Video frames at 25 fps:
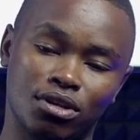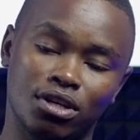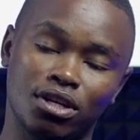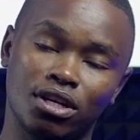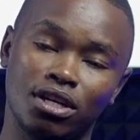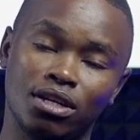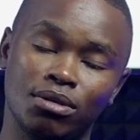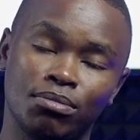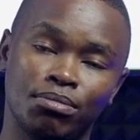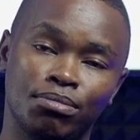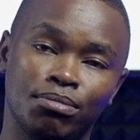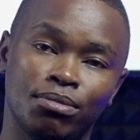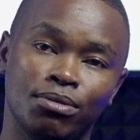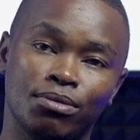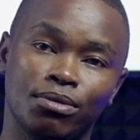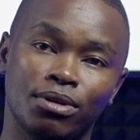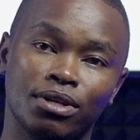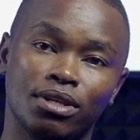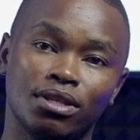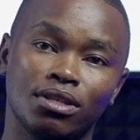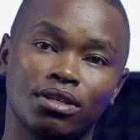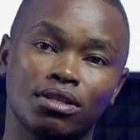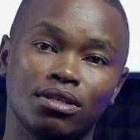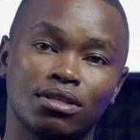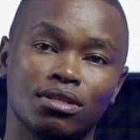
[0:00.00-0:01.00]
clip
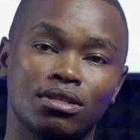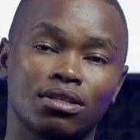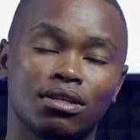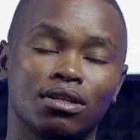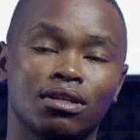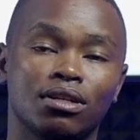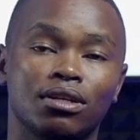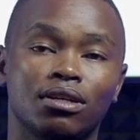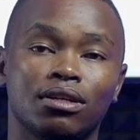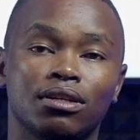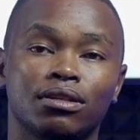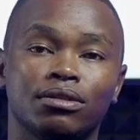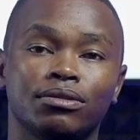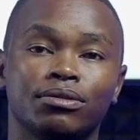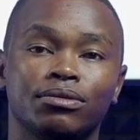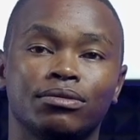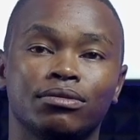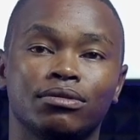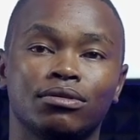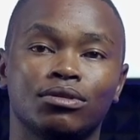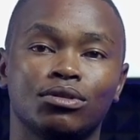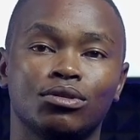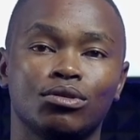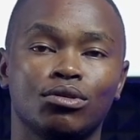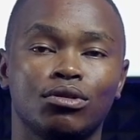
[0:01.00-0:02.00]
where there's
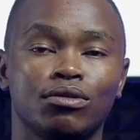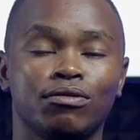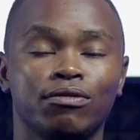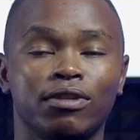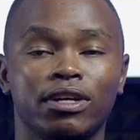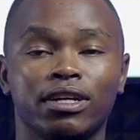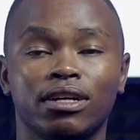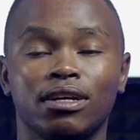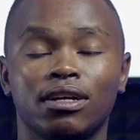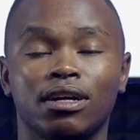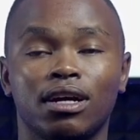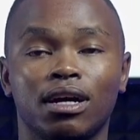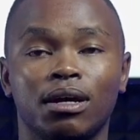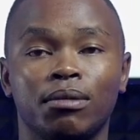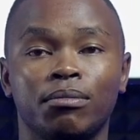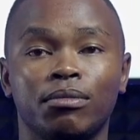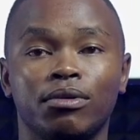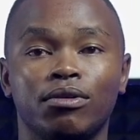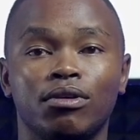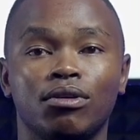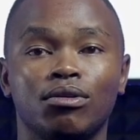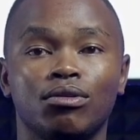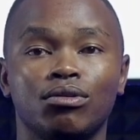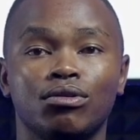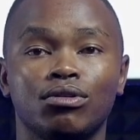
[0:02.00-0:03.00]
sort of like a
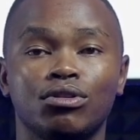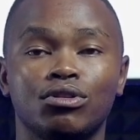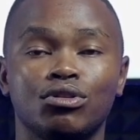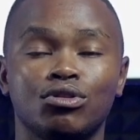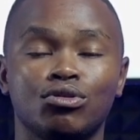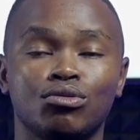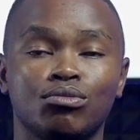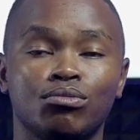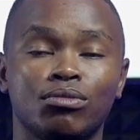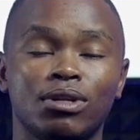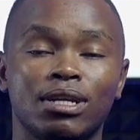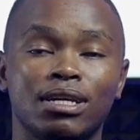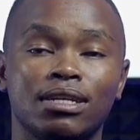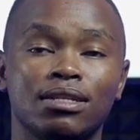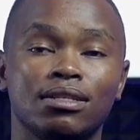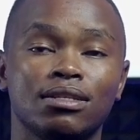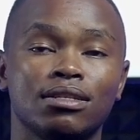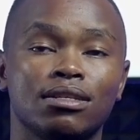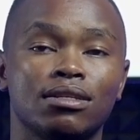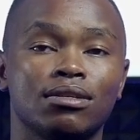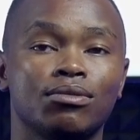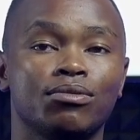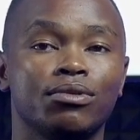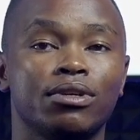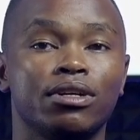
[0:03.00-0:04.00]
camera or a zoom
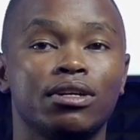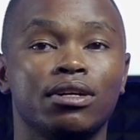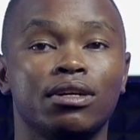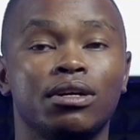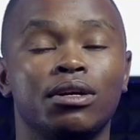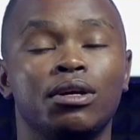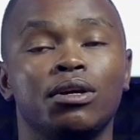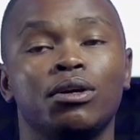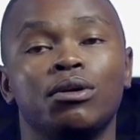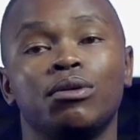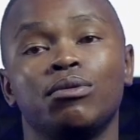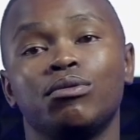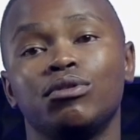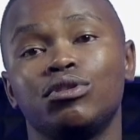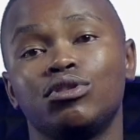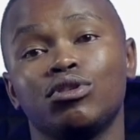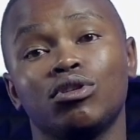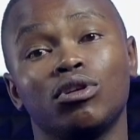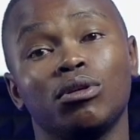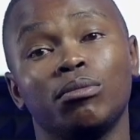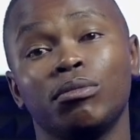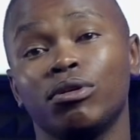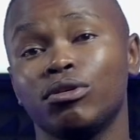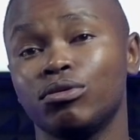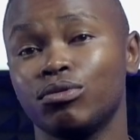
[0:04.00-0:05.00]
lens where we
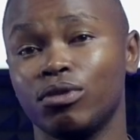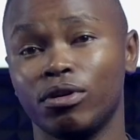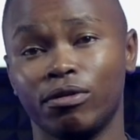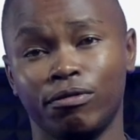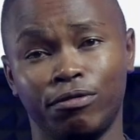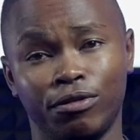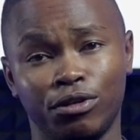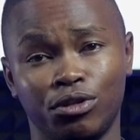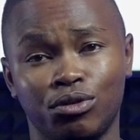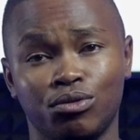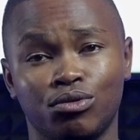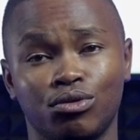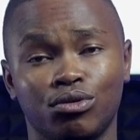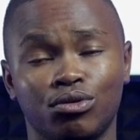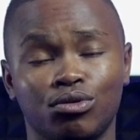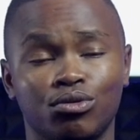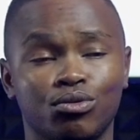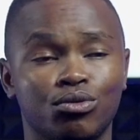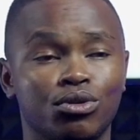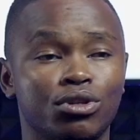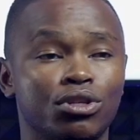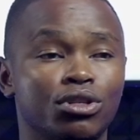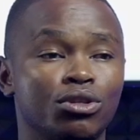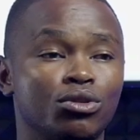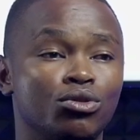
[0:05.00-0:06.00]
talk about, we are visuals,
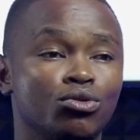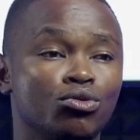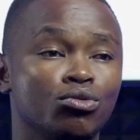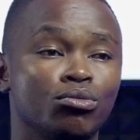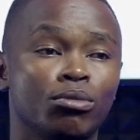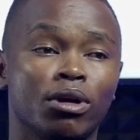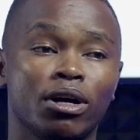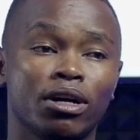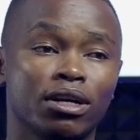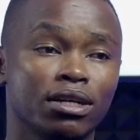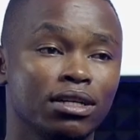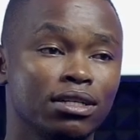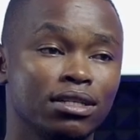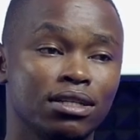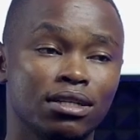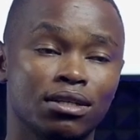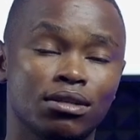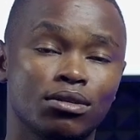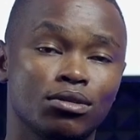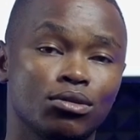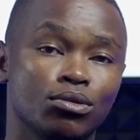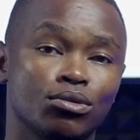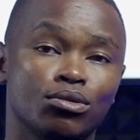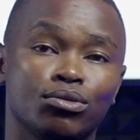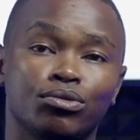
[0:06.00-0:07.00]
we do marketing.
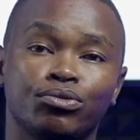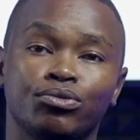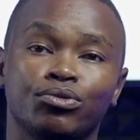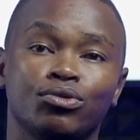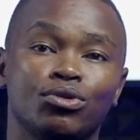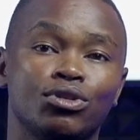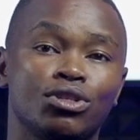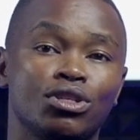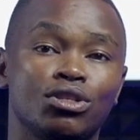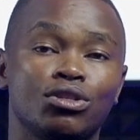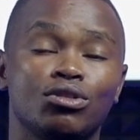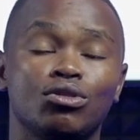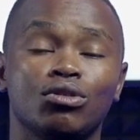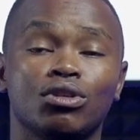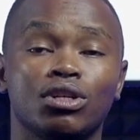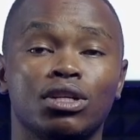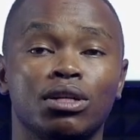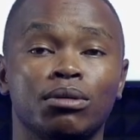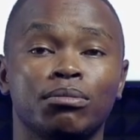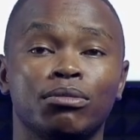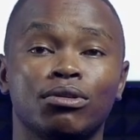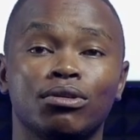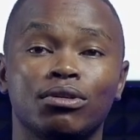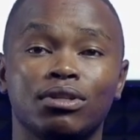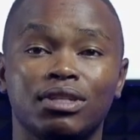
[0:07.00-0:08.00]
So we're just talking
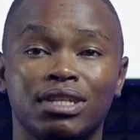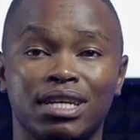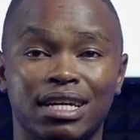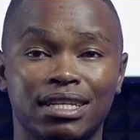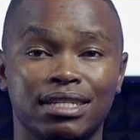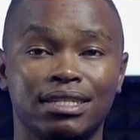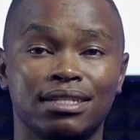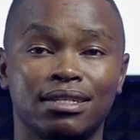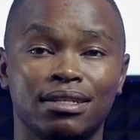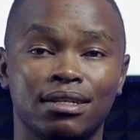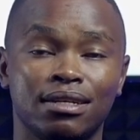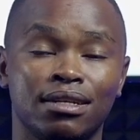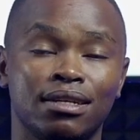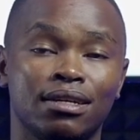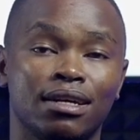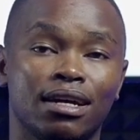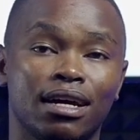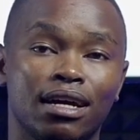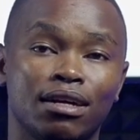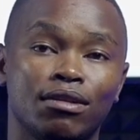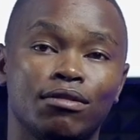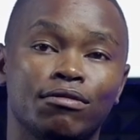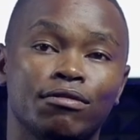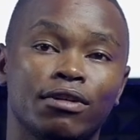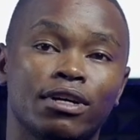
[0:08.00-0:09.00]
about that
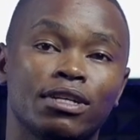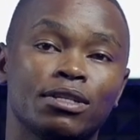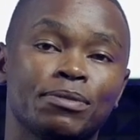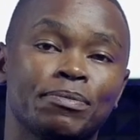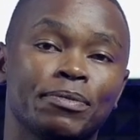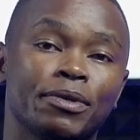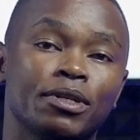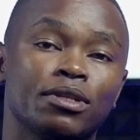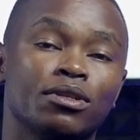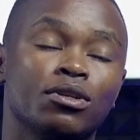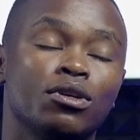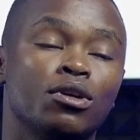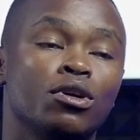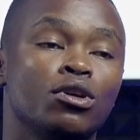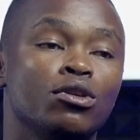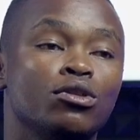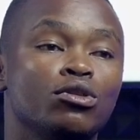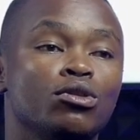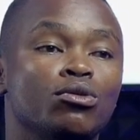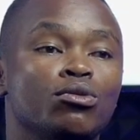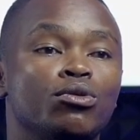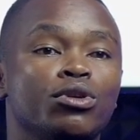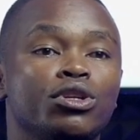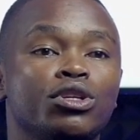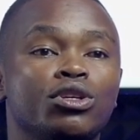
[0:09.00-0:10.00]
kind of aspect.
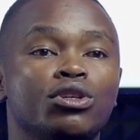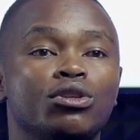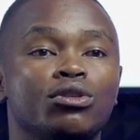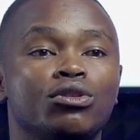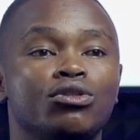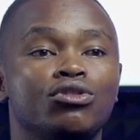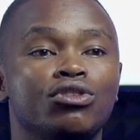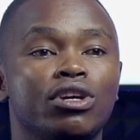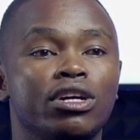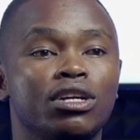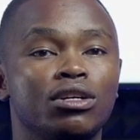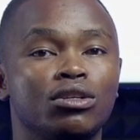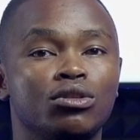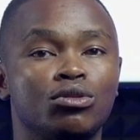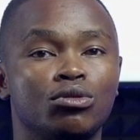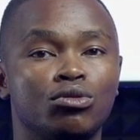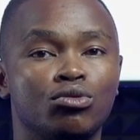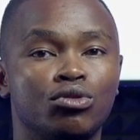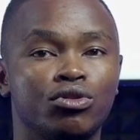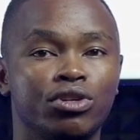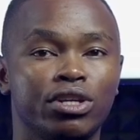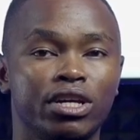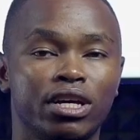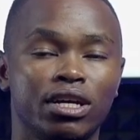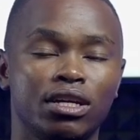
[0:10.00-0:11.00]
So when you're trying to
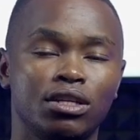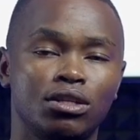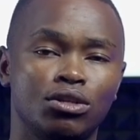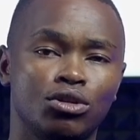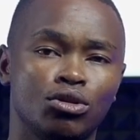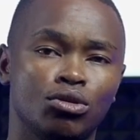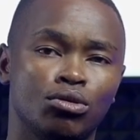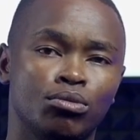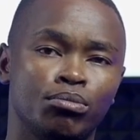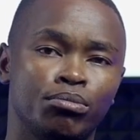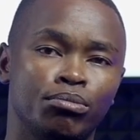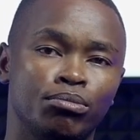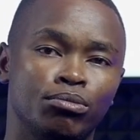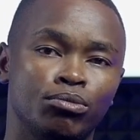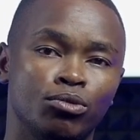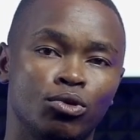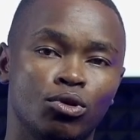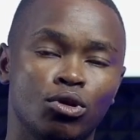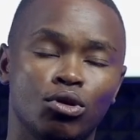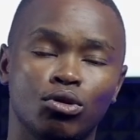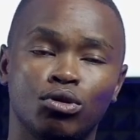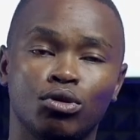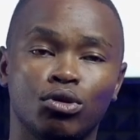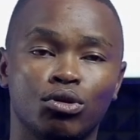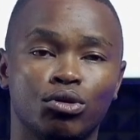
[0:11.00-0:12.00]
create your
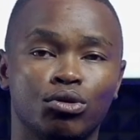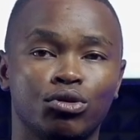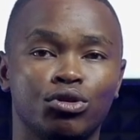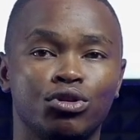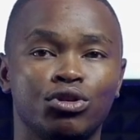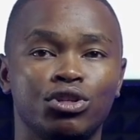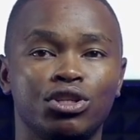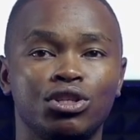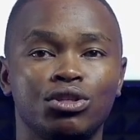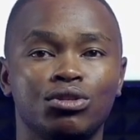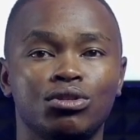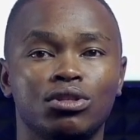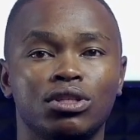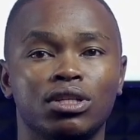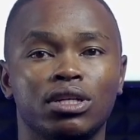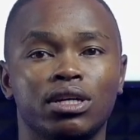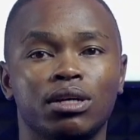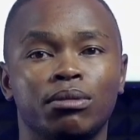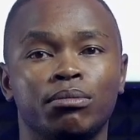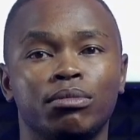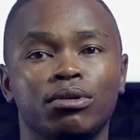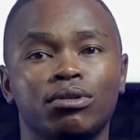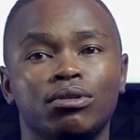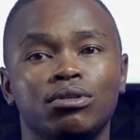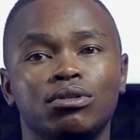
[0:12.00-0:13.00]
logo, you need to think
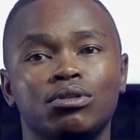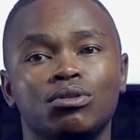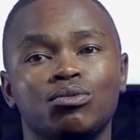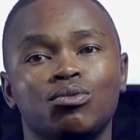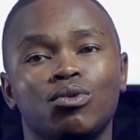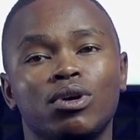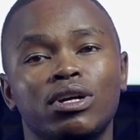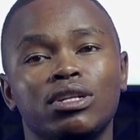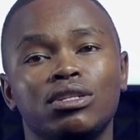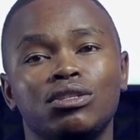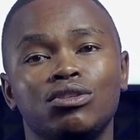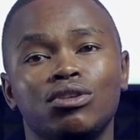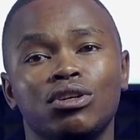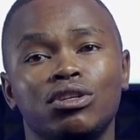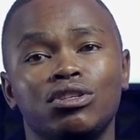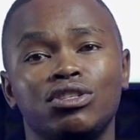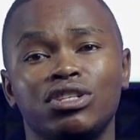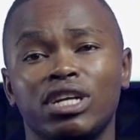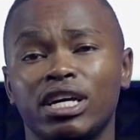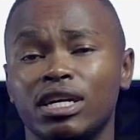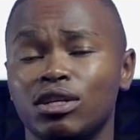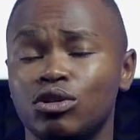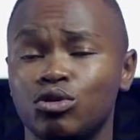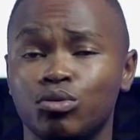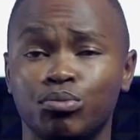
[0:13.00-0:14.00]
about what you're
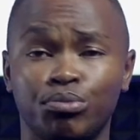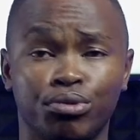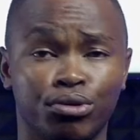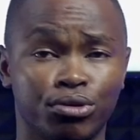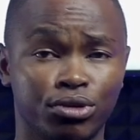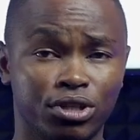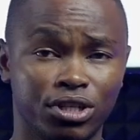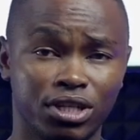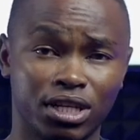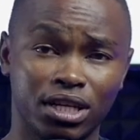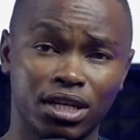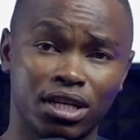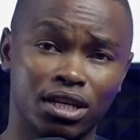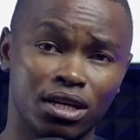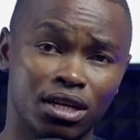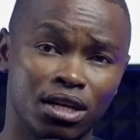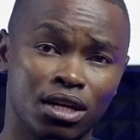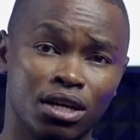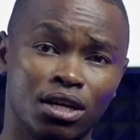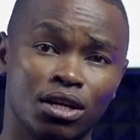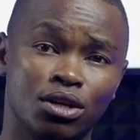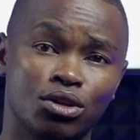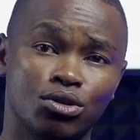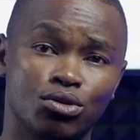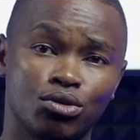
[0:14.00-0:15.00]
trying to portray
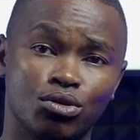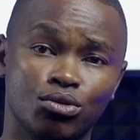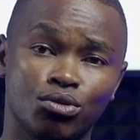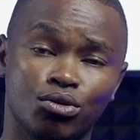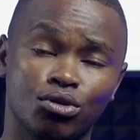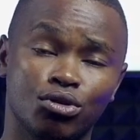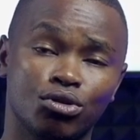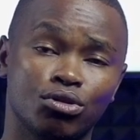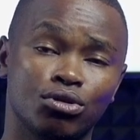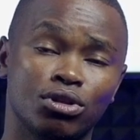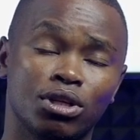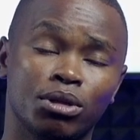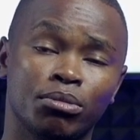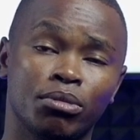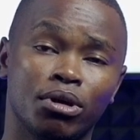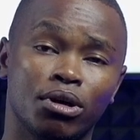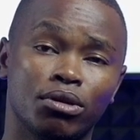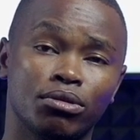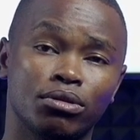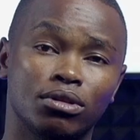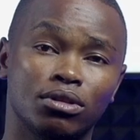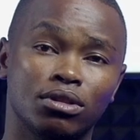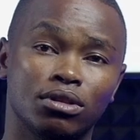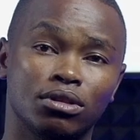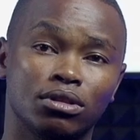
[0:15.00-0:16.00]
to the world
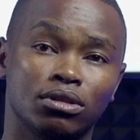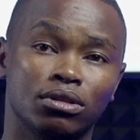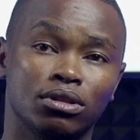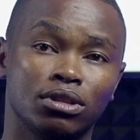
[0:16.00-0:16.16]
about.